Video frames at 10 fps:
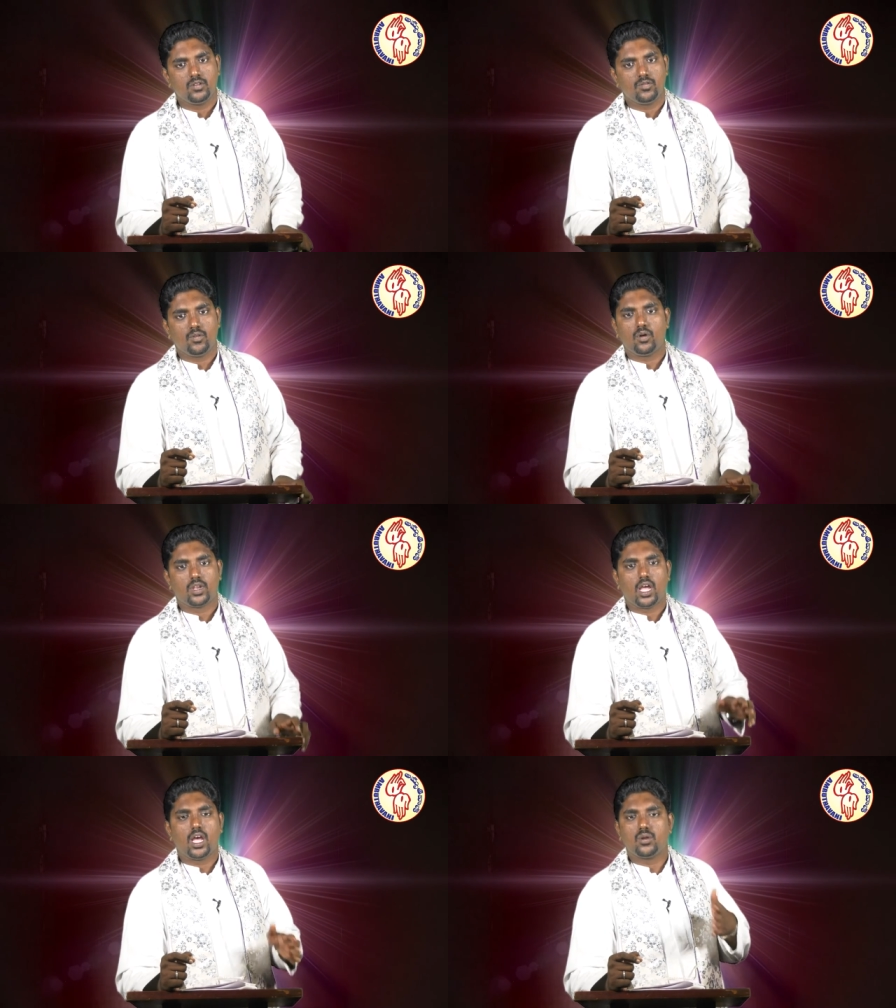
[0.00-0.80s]

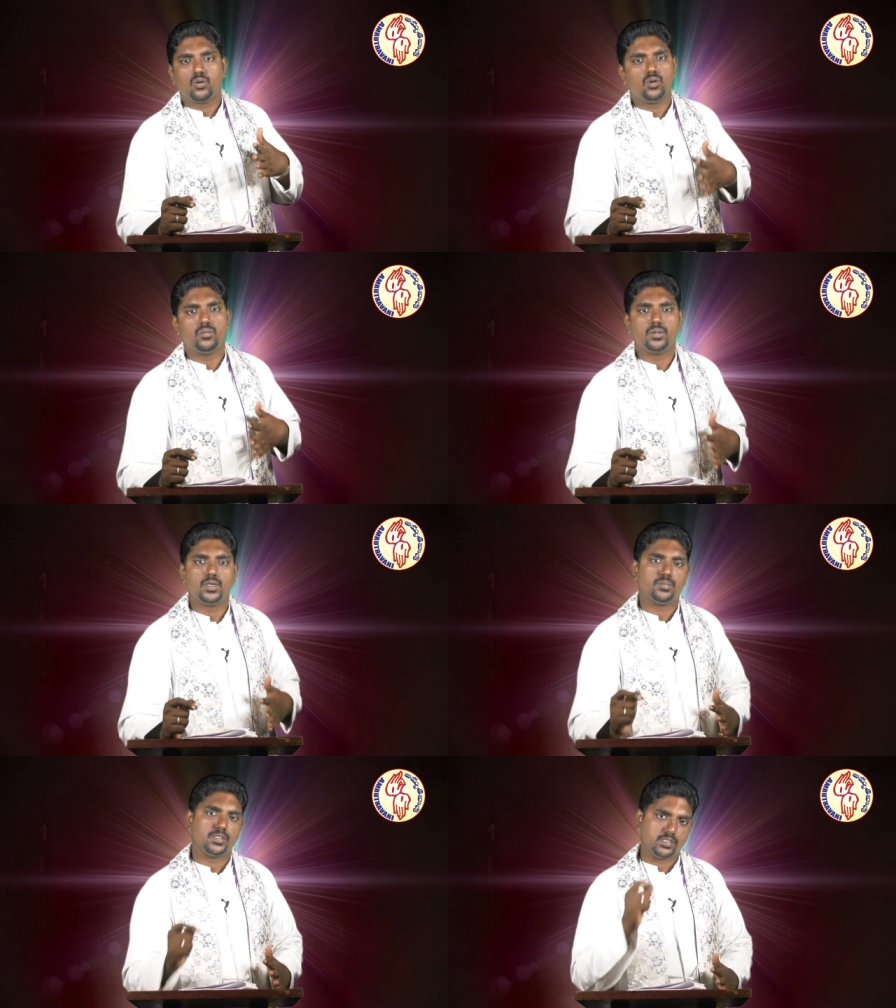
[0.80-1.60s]
for our own
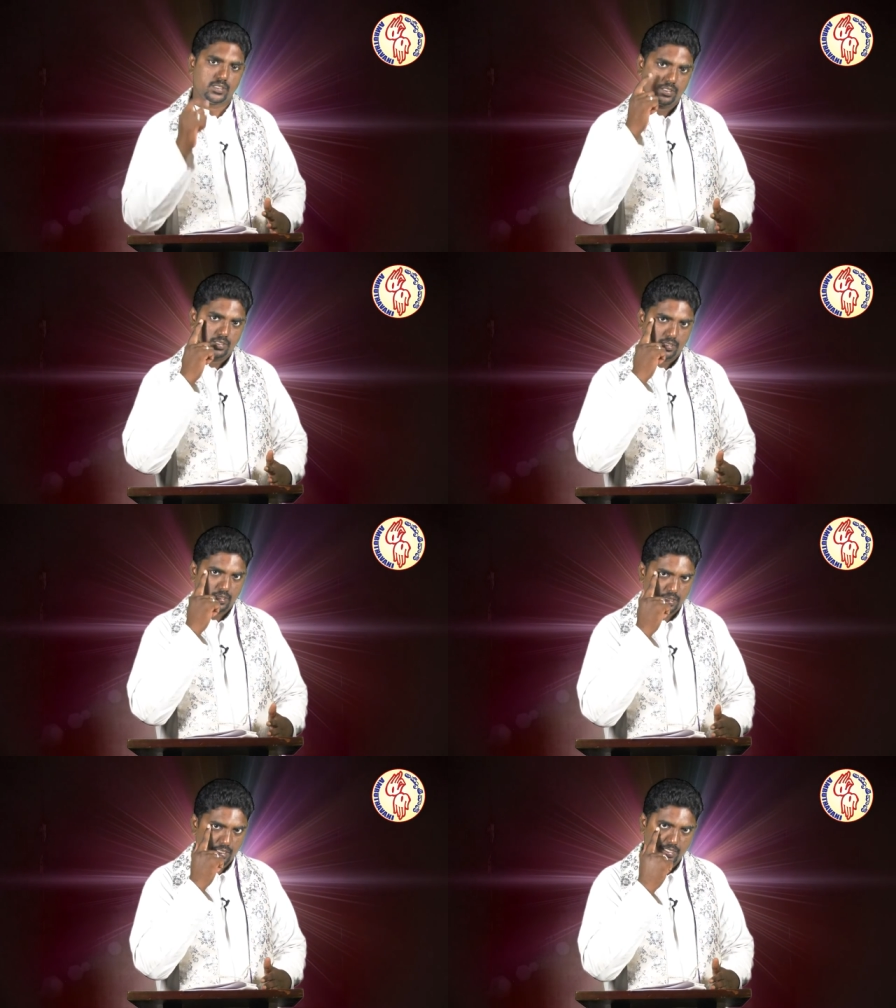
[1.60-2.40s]
purposes,
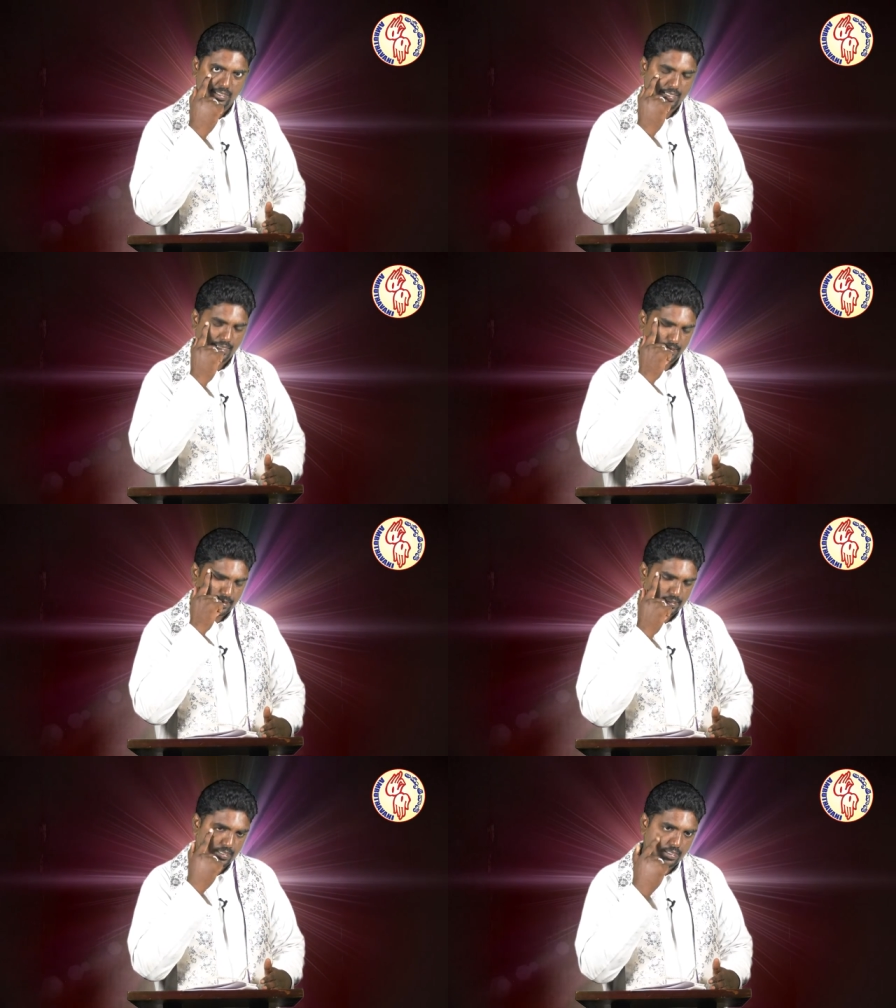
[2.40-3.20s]
in the
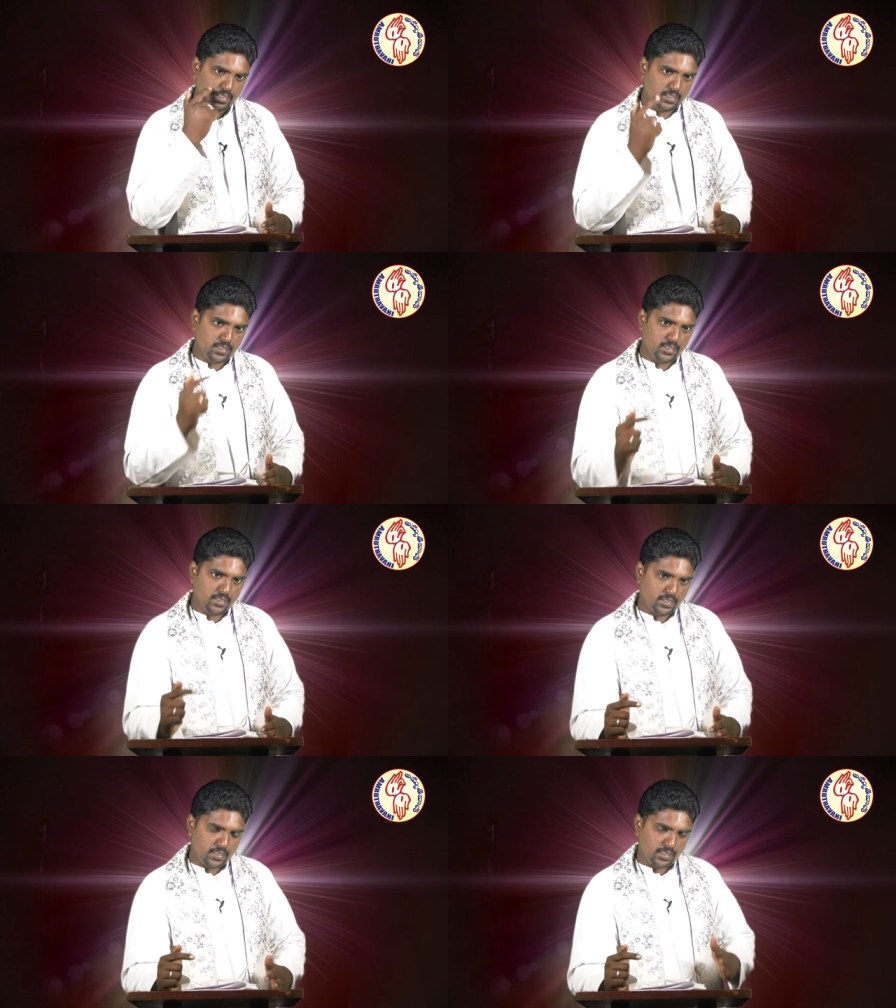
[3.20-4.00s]
sense,
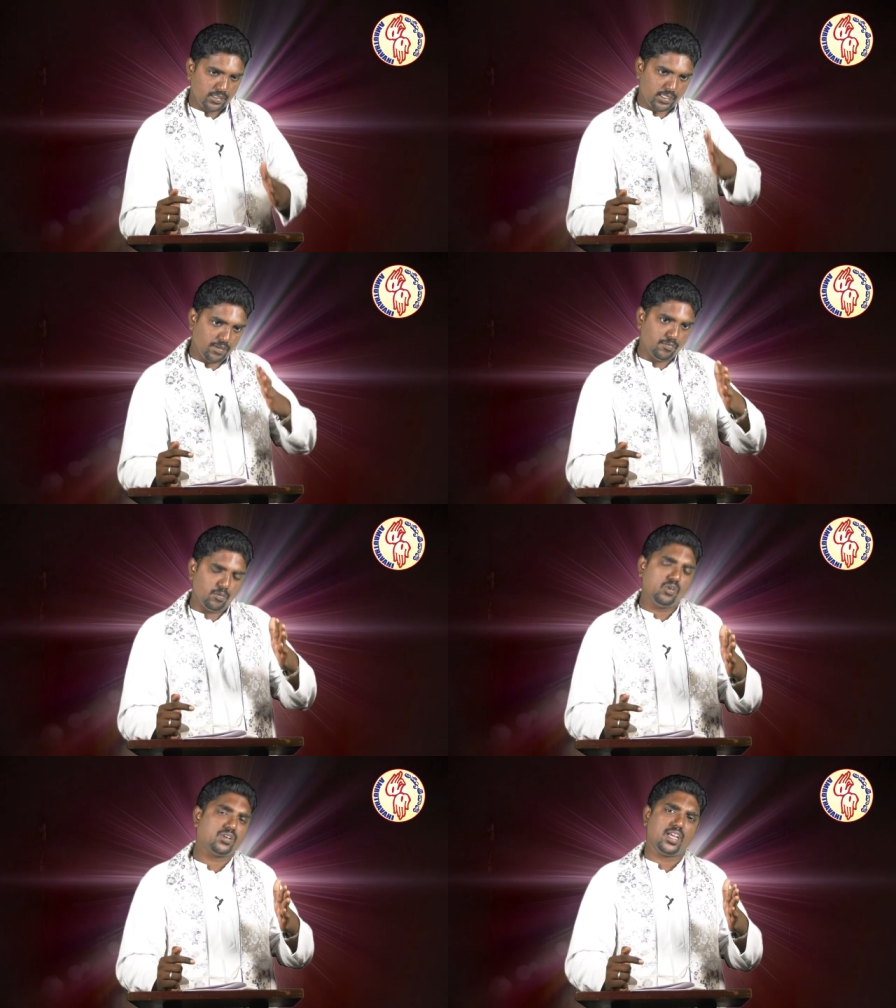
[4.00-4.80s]
give
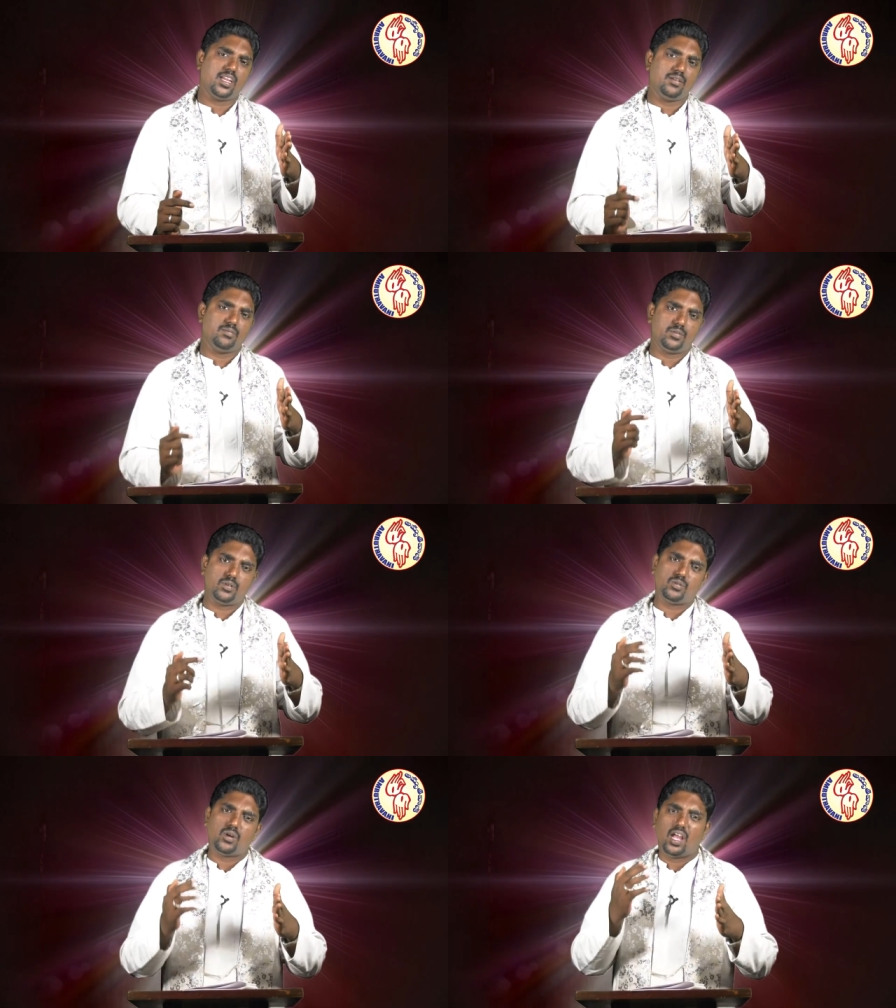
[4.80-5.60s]
more time
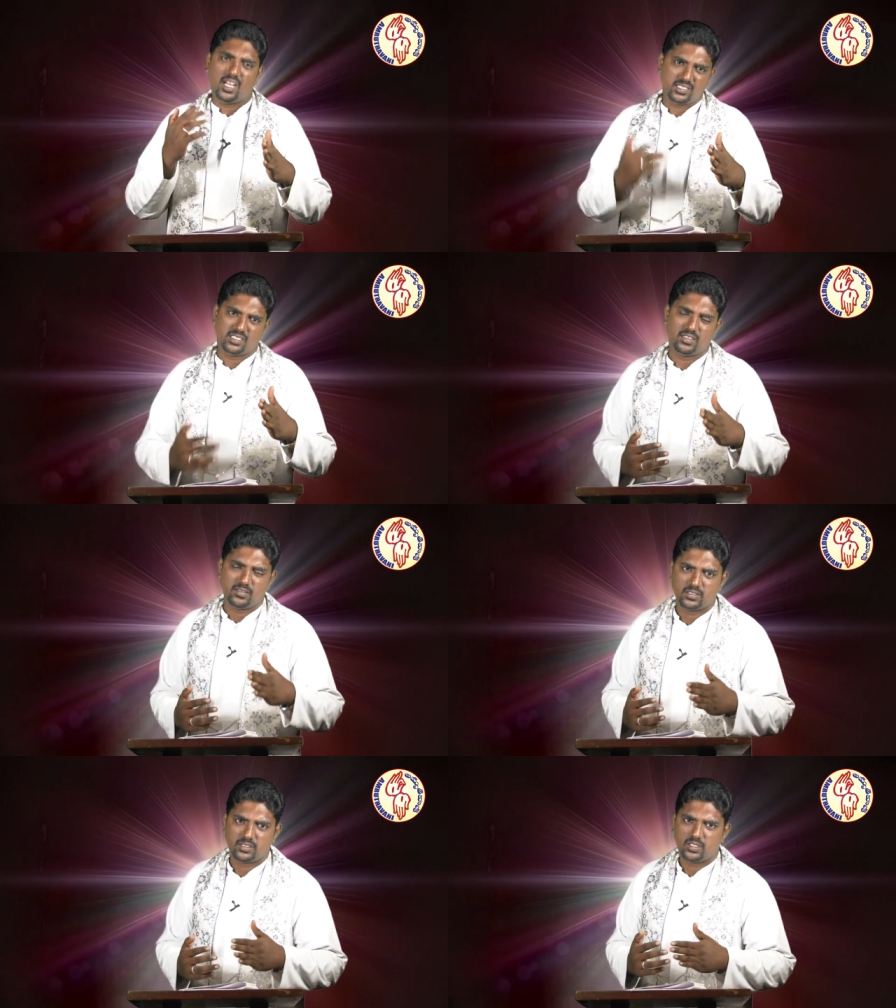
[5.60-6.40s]
to
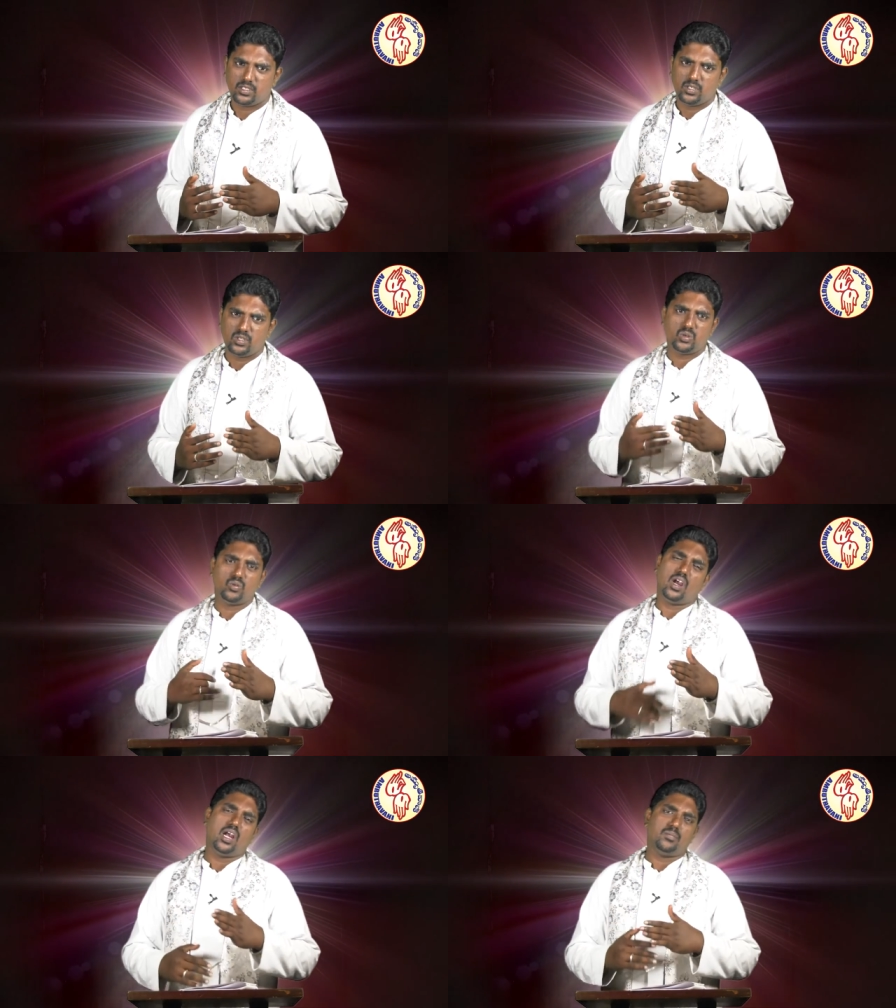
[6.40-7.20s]
ourselves,
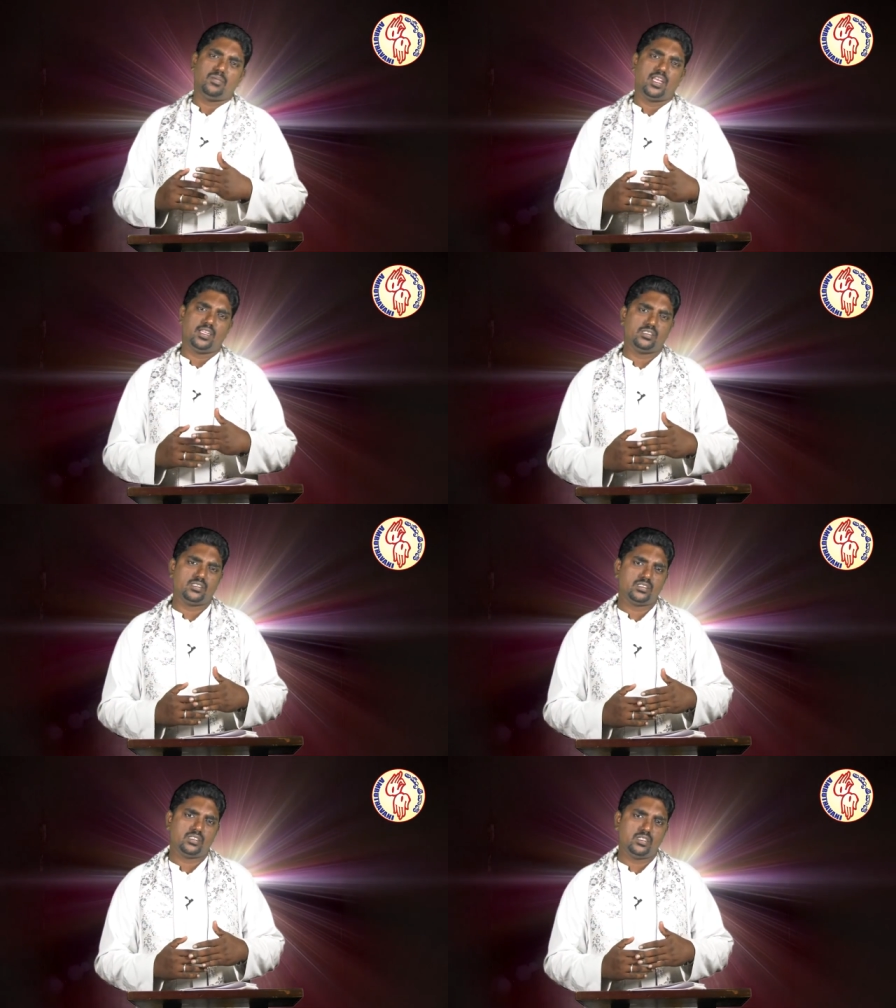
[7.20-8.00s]
to our
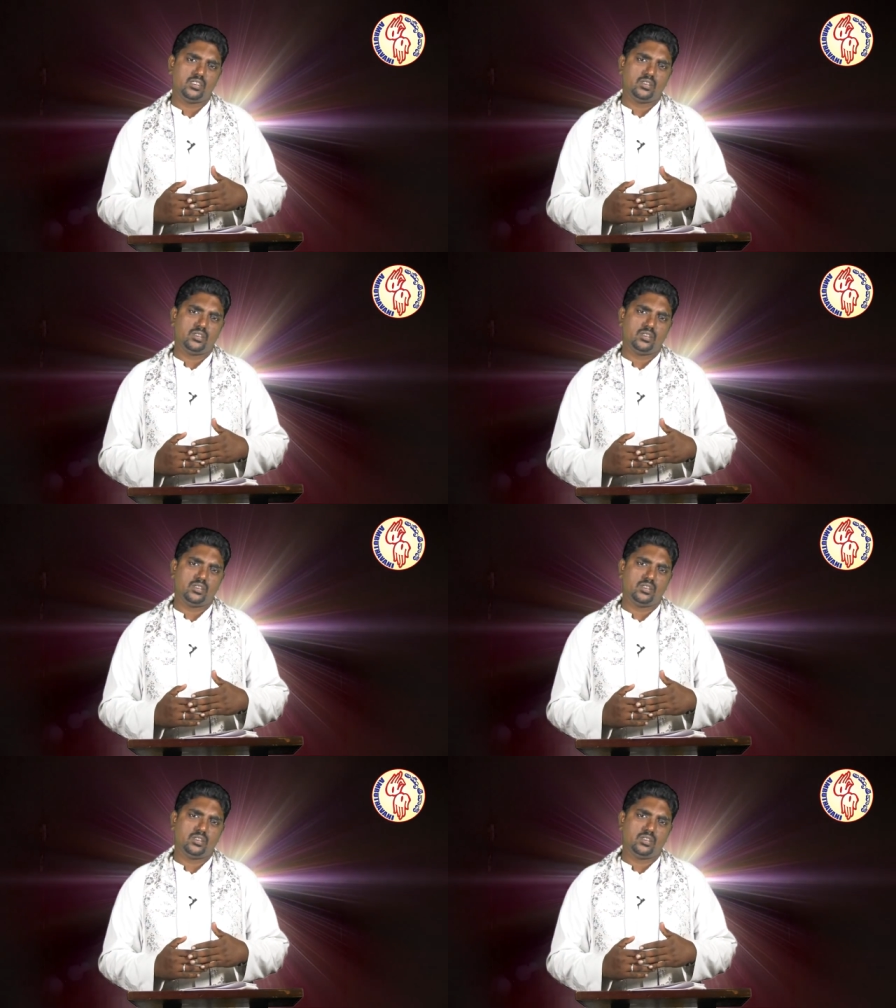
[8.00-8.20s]
plans,